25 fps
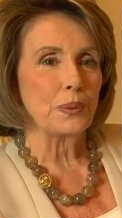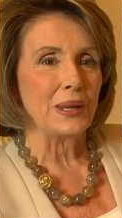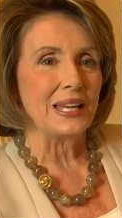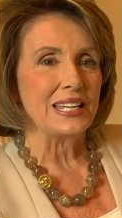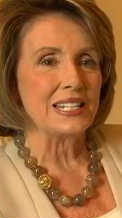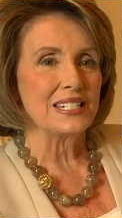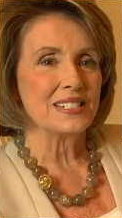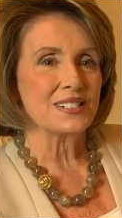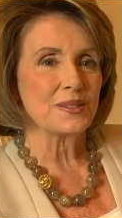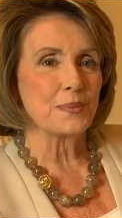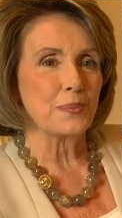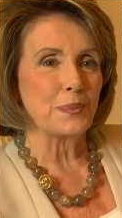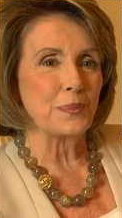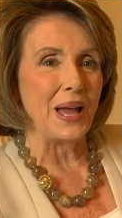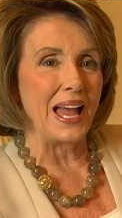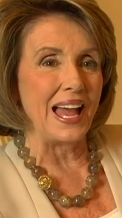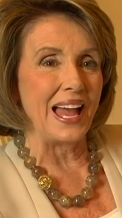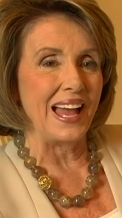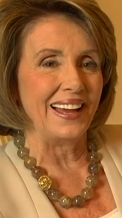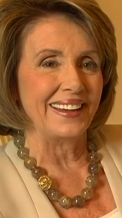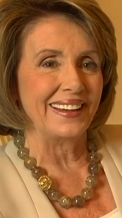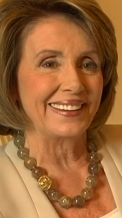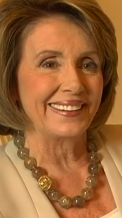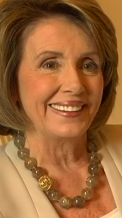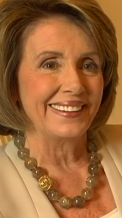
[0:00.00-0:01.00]
pen to
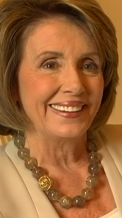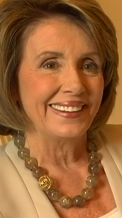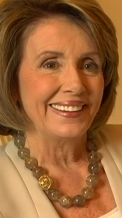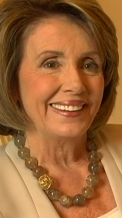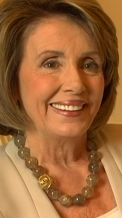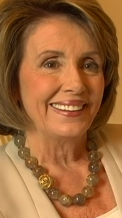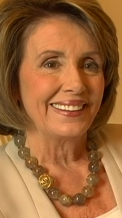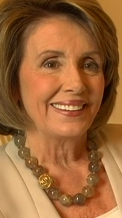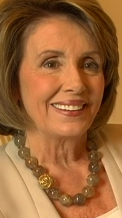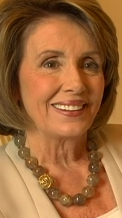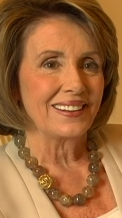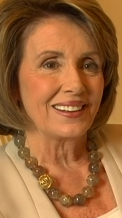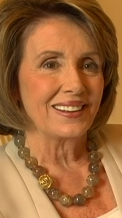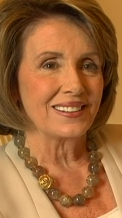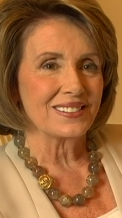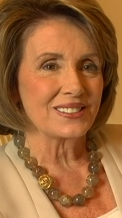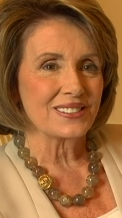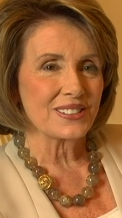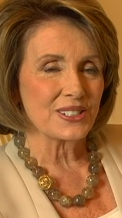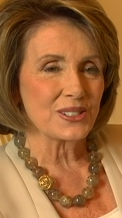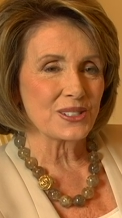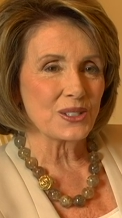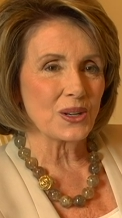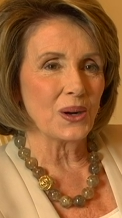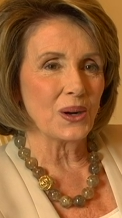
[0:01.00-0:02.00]
pad uh,
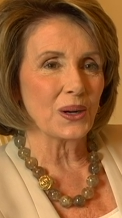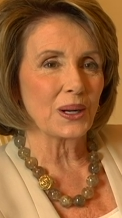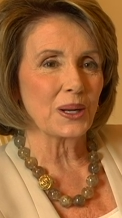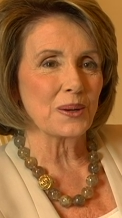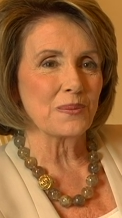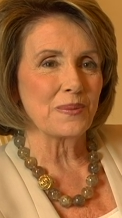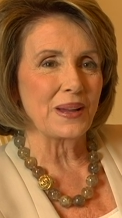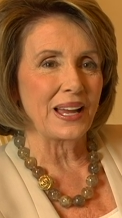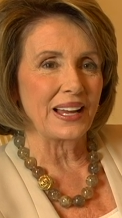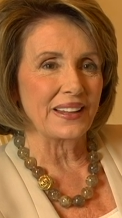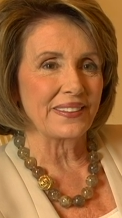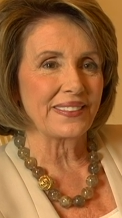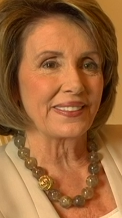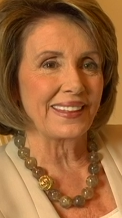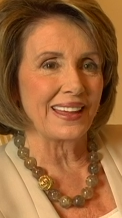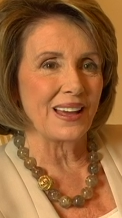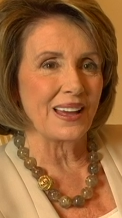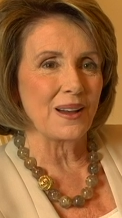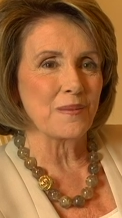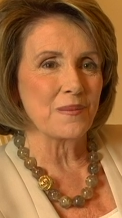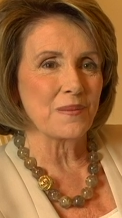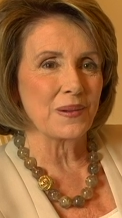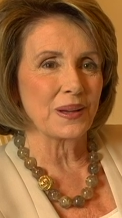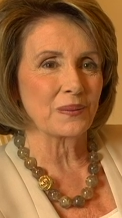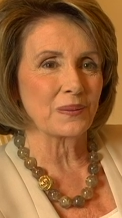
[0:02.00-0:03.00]
to talk about
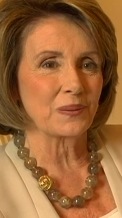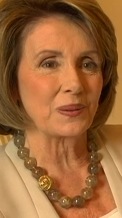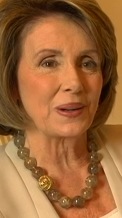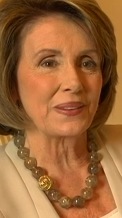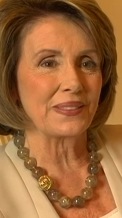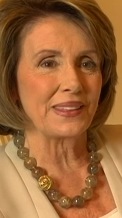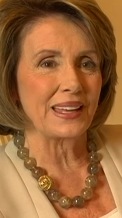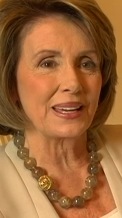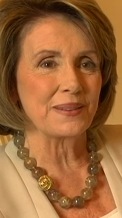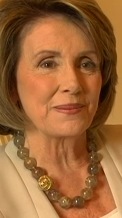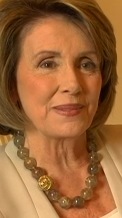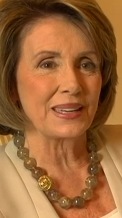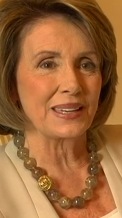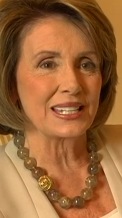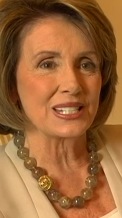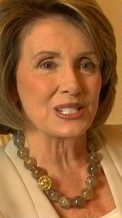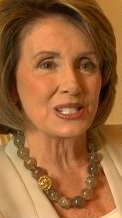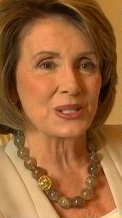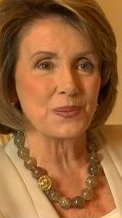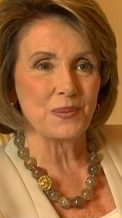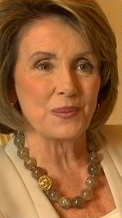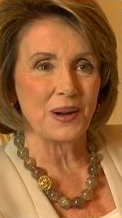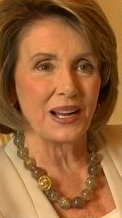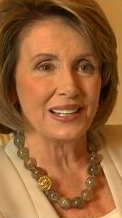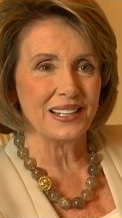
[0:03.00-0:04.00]
them and what they mean
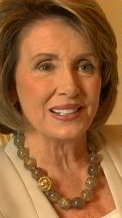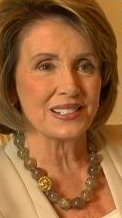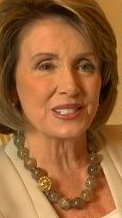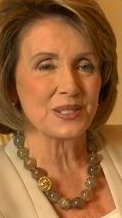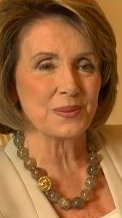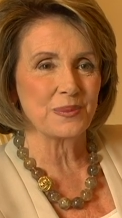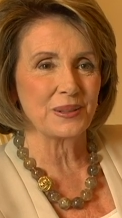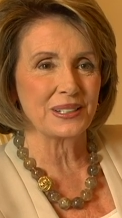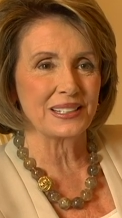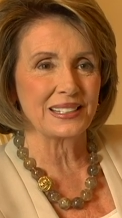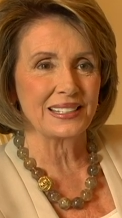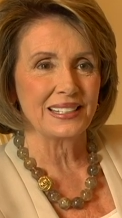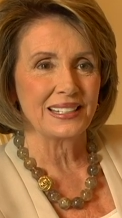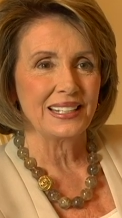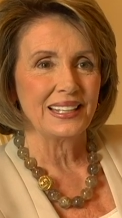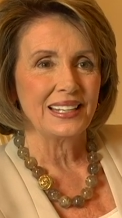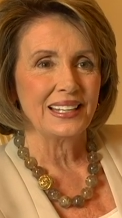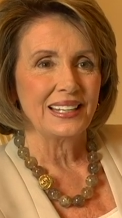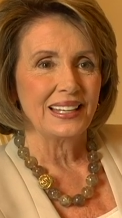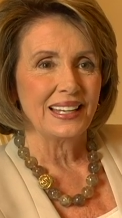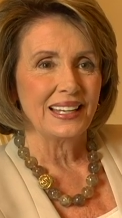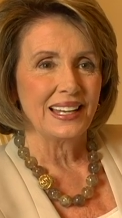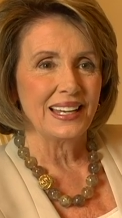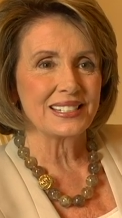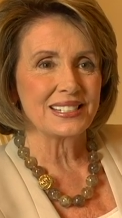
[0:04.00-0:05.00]
to my husband
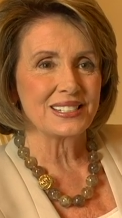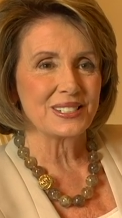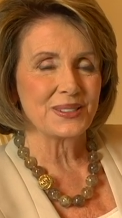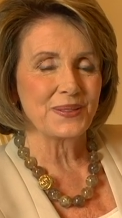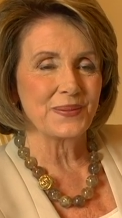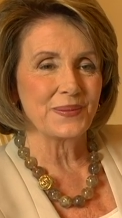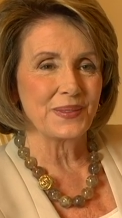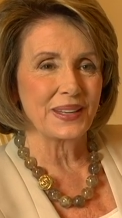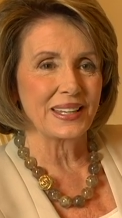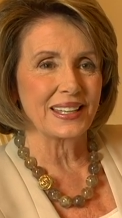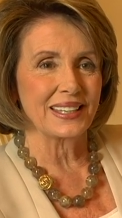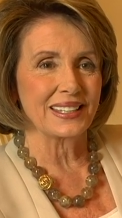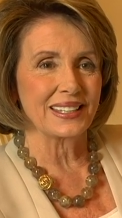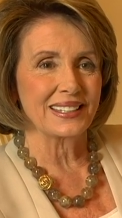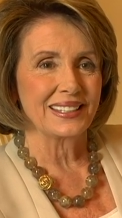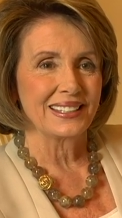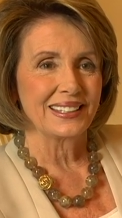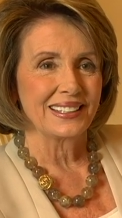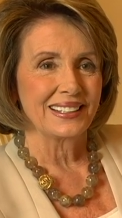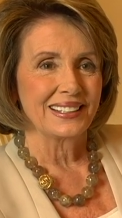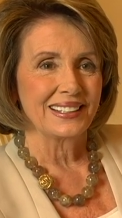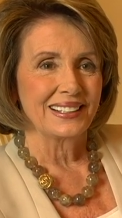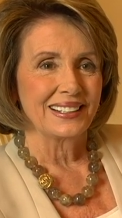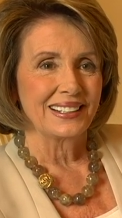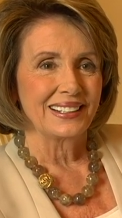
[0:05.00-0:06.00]
and to me
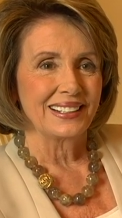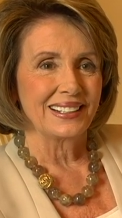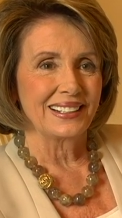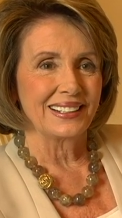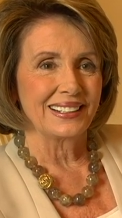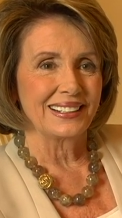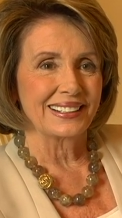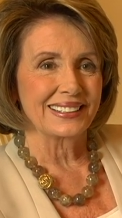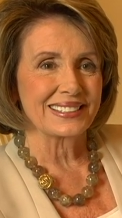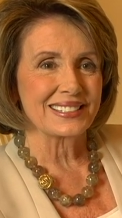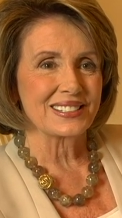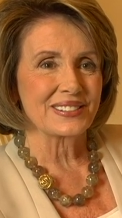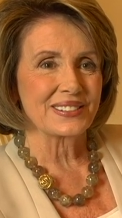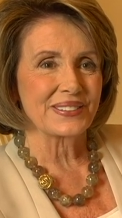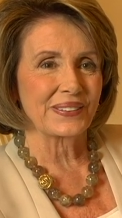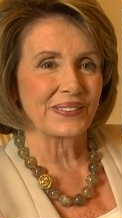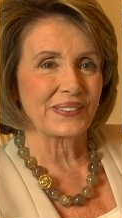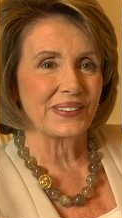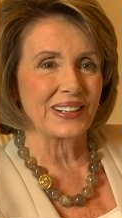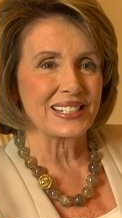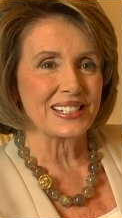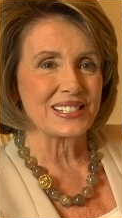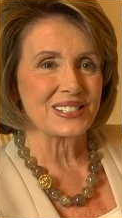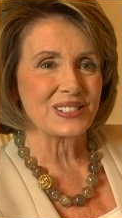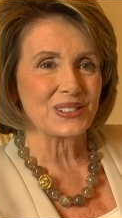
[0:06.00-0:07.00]
uh, is the
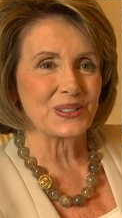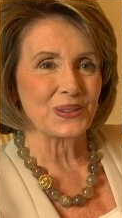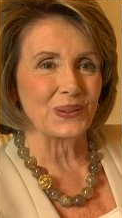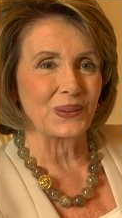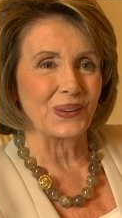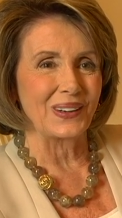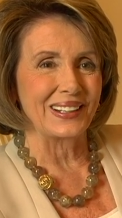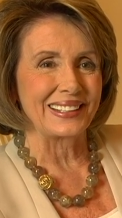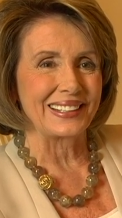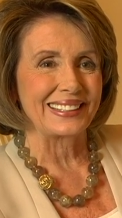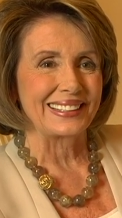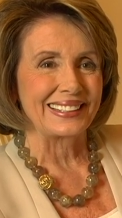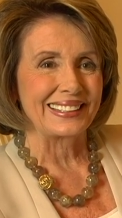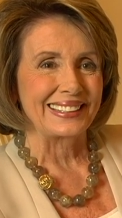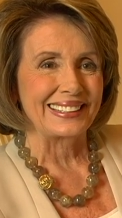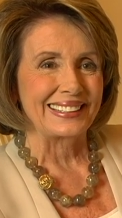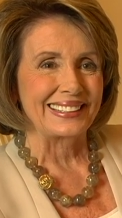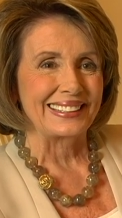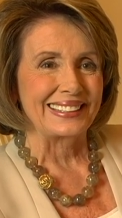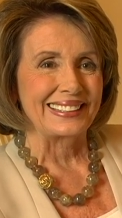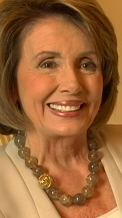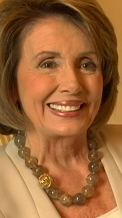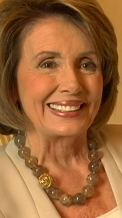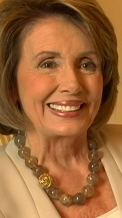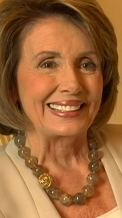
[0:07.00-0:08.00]
greatest joy.
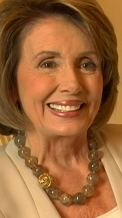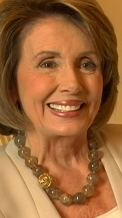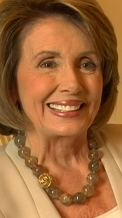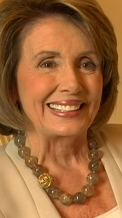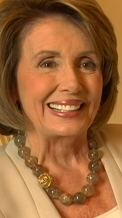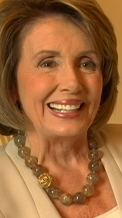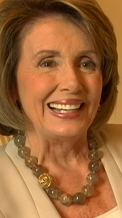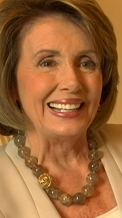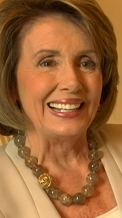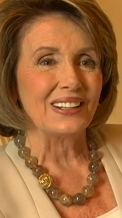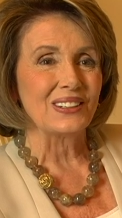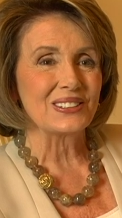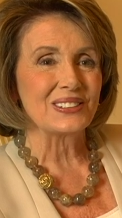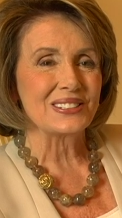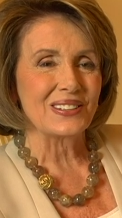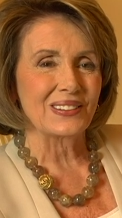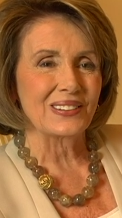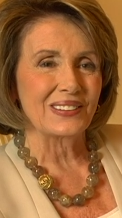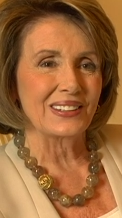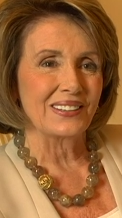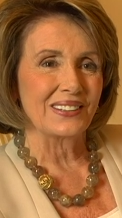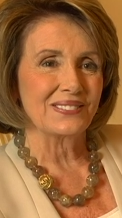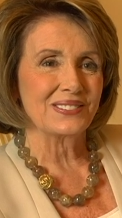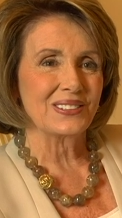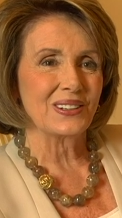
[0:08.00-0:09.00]
I also
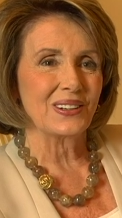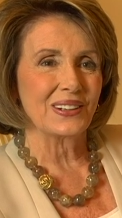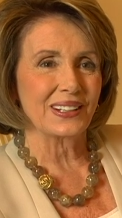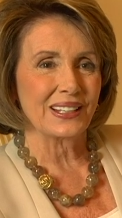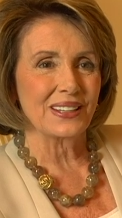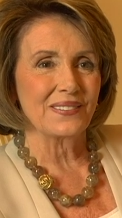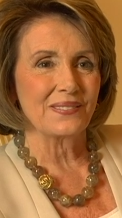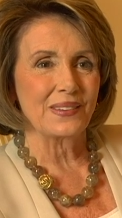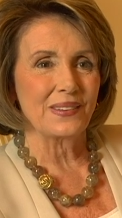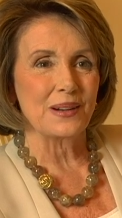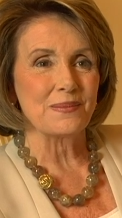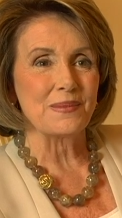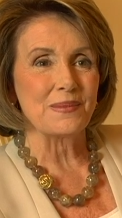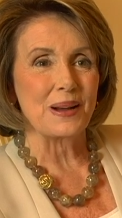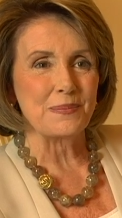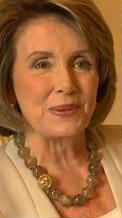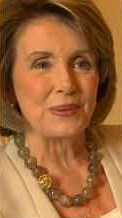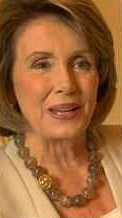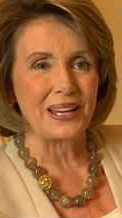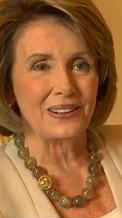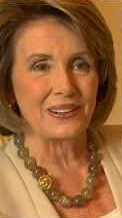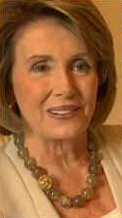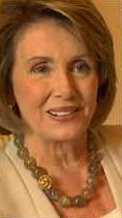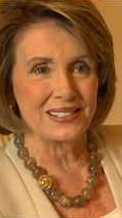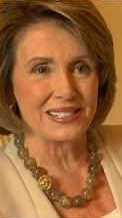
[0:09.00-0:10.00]
love talking about my
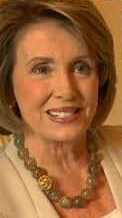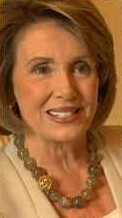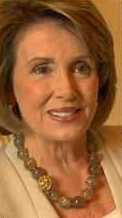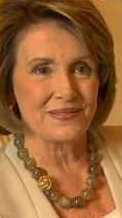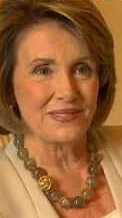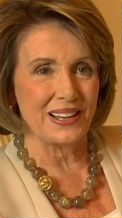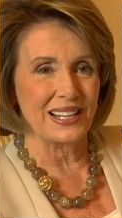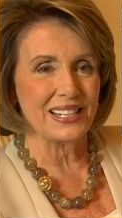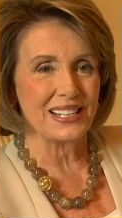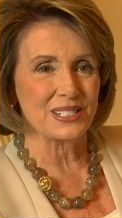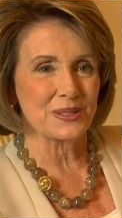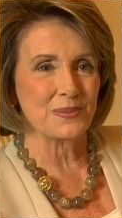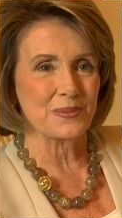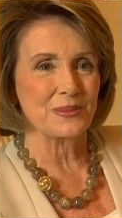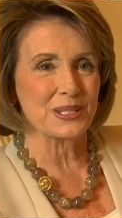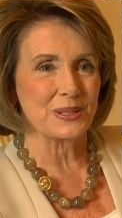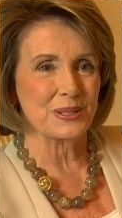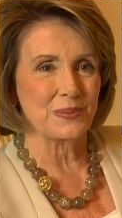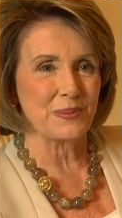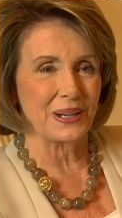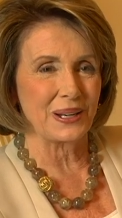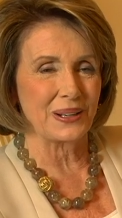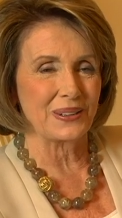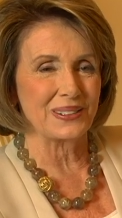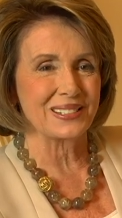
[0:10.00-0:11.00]
parents and my
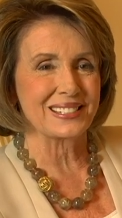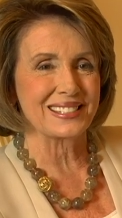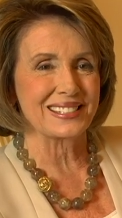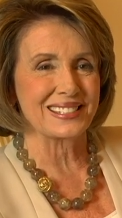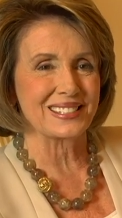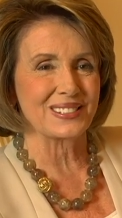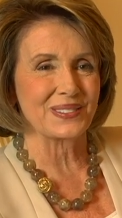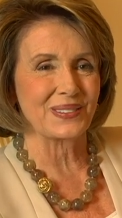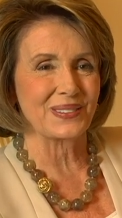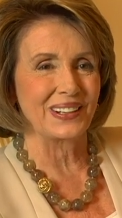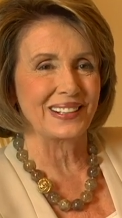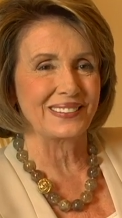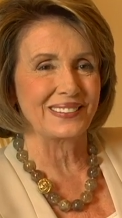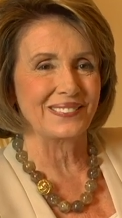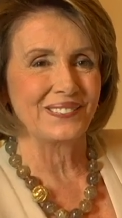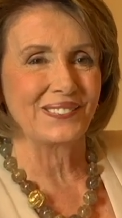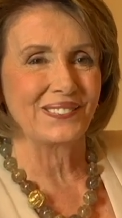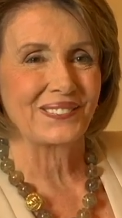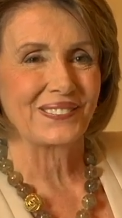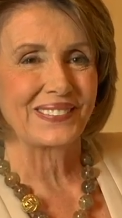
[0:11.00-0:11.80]
husband's parents as well.